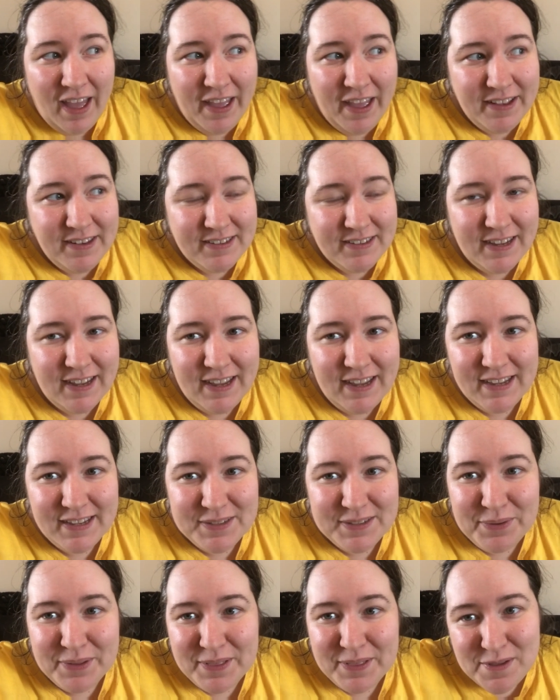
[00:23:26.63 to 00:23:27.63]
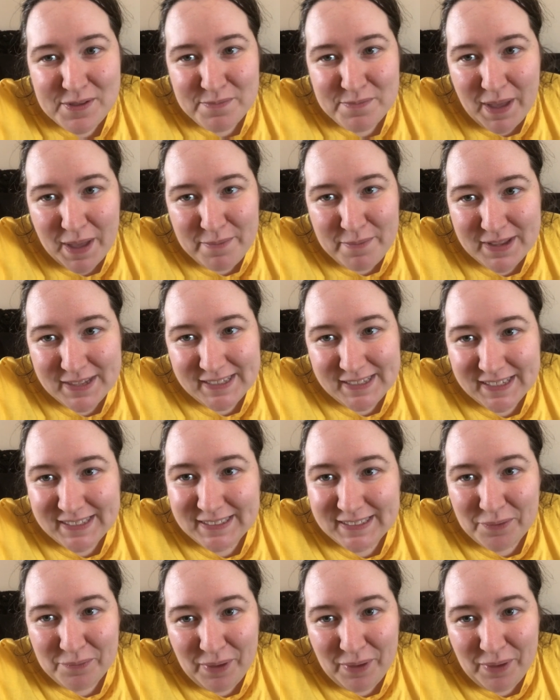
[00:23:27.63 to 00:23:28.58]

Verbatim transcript: and he's one of those babies that's